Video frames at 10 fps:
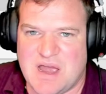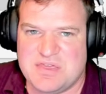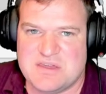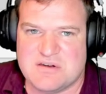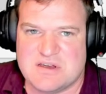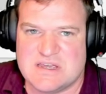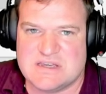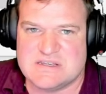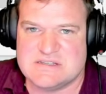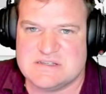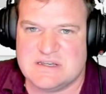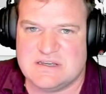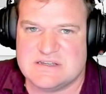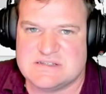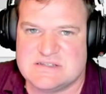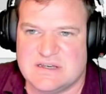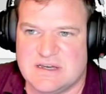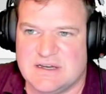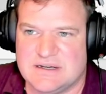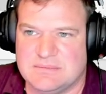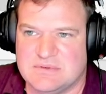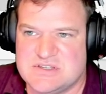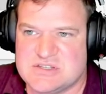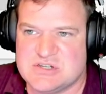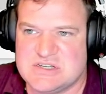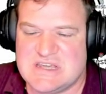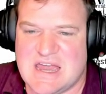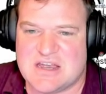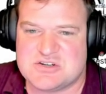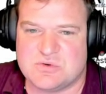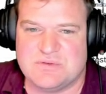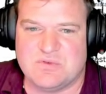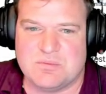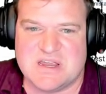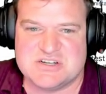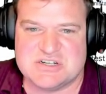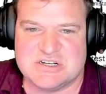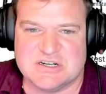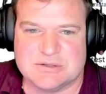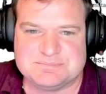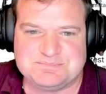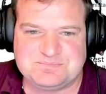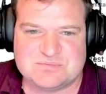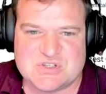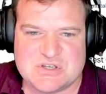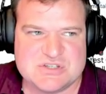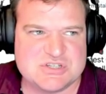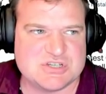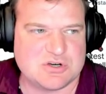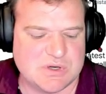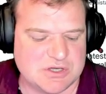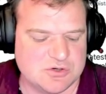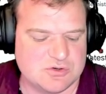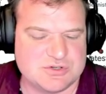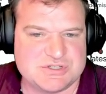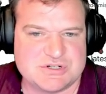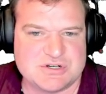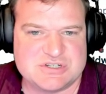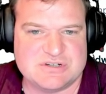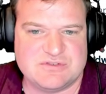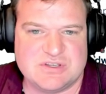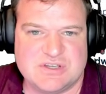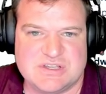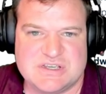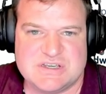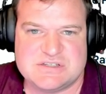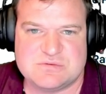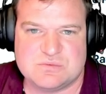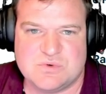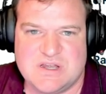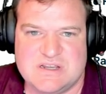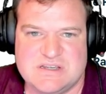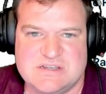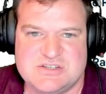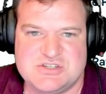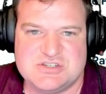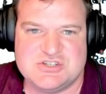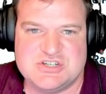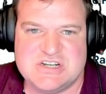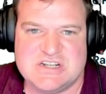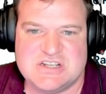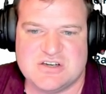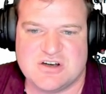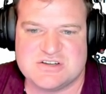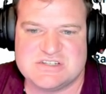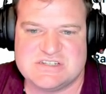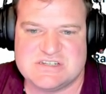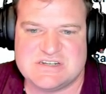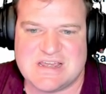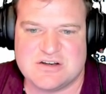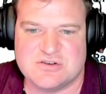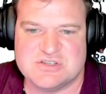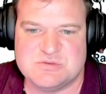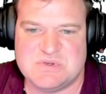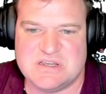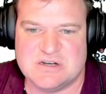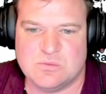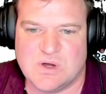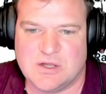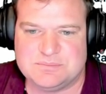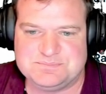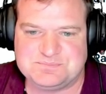theory is is uh, let's look at the actual information here. So this is just a quick Google search. If you look at this, what is GDDR standard speed? Well,